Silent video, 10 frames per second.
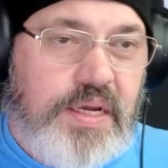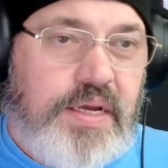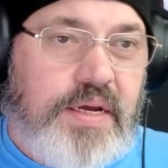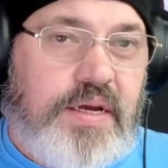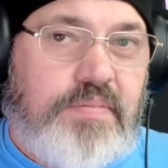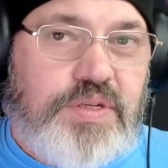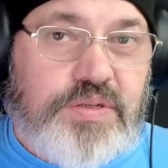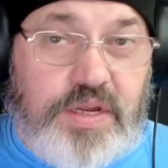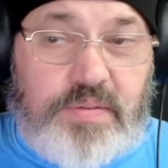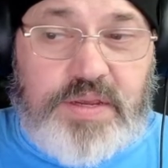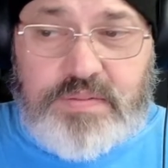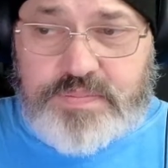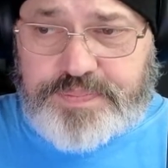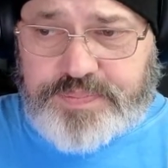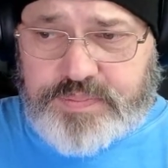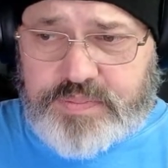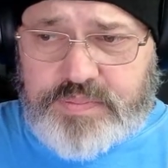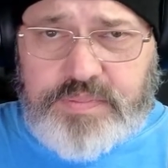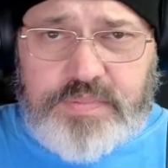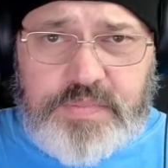So it's going to be
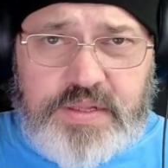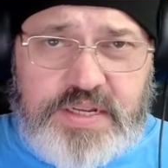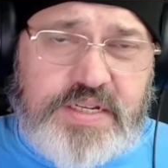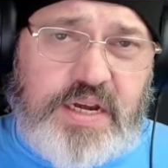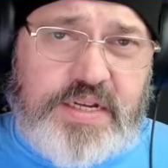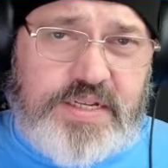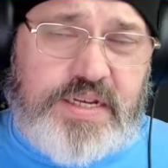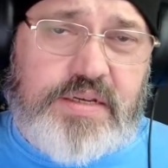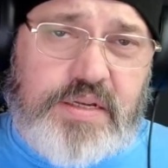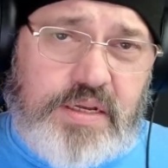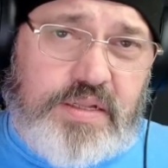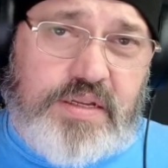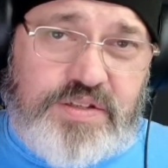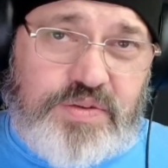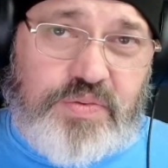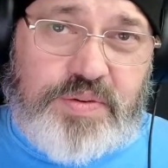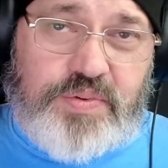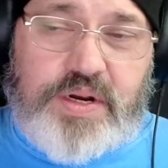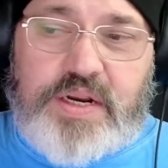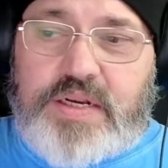this content is the one
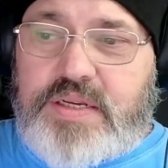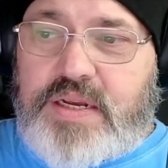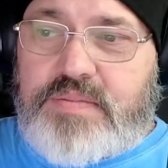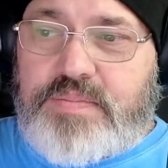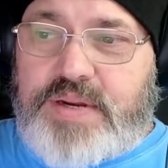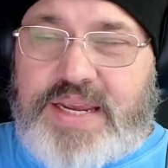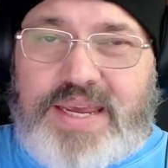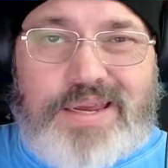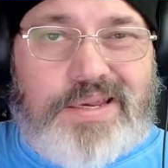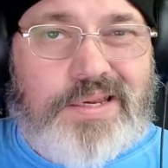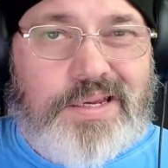product, but I can't